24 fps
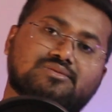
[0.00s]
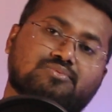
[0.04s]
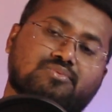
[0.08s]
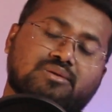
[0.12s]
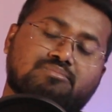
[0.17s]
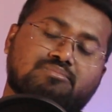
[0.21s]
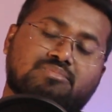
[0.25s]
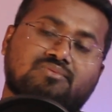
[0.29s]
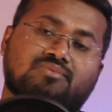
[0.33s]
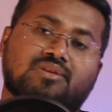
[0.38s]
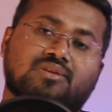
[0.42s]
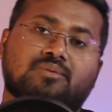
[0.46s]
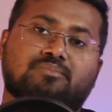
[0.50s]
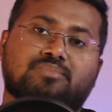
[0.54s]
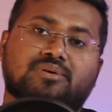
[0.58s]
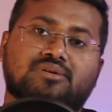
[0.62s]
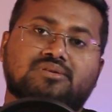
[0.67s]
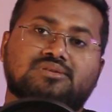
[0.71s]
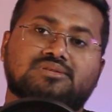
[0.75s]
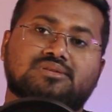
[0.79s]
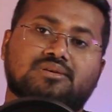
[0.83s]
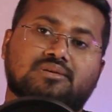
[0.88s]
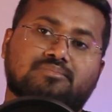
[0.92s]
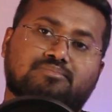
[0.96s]
web
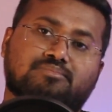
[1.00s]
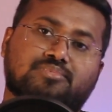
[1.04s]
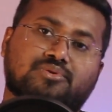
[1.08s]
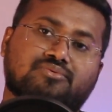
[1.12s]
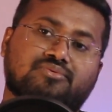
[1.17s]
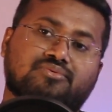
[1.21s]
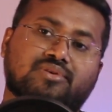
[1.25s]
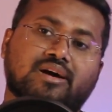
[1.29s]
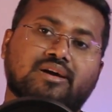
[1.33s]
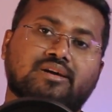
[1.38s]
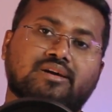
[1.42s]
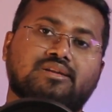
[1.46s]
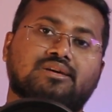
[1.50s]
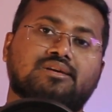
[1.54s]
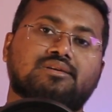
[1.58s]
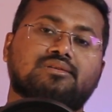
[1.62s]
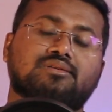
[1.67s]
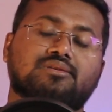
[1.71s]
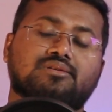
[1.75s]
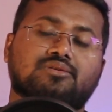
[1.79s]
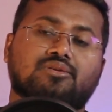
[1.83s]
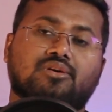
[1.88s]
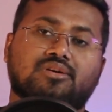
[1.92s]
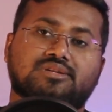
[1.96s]
developers provide
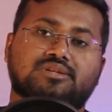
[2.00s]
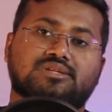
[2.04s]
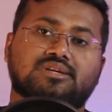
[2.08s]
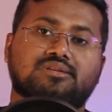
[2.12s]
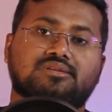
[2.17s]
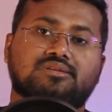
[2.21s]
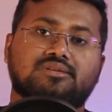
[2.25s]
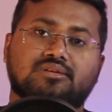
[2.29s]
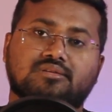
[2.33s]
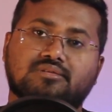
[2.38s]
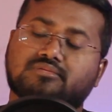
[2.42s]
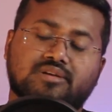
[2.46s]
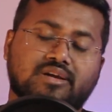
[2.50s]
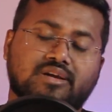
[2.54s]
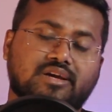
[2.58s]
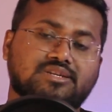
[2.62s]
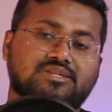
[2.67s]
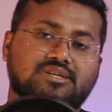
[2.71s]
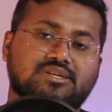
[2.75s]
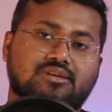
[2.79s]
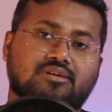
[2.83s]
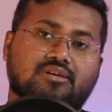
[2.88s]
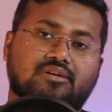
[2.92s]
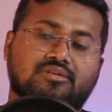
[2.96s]
content
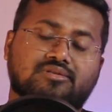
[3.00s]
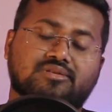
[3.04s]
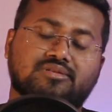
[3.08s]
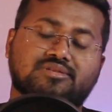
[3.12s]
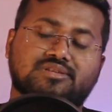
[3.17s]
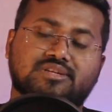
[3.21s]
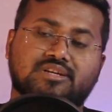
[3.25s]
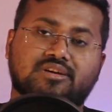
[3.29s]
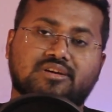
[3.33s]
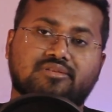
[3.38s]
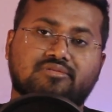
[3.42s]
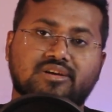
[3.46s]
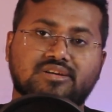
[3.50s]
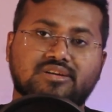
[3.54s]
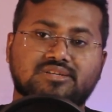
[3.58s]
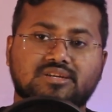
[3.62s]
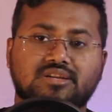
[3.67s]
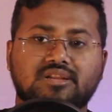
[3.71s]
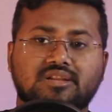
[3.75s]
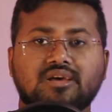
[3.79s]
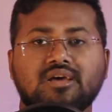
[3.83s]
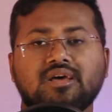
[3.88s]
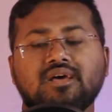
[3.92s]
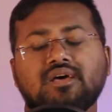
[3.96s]
creation, content
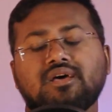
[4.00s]
generation.